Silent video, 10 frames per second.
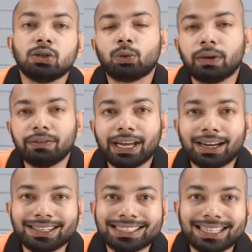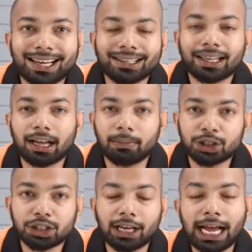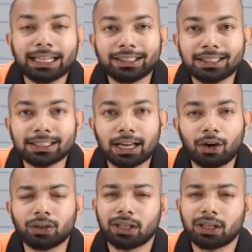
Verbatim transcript: So when we understand the commission and the discount,